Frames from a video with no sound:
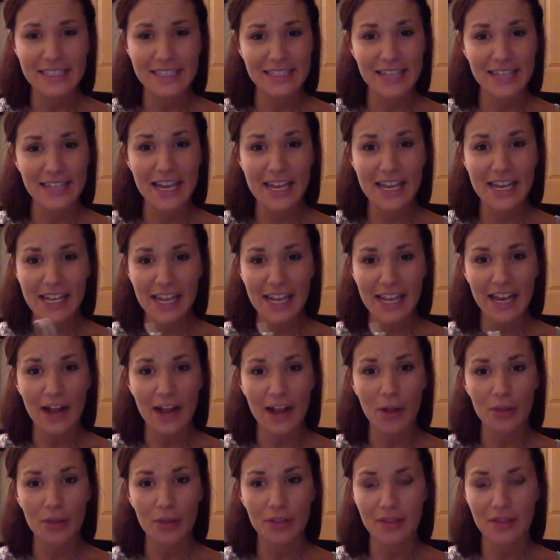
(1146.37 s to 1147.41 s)
skinny and
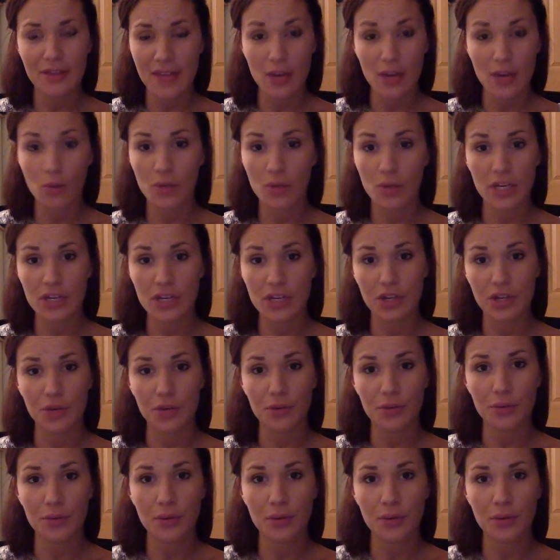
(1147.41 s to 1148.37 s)
healthy, they don't need you.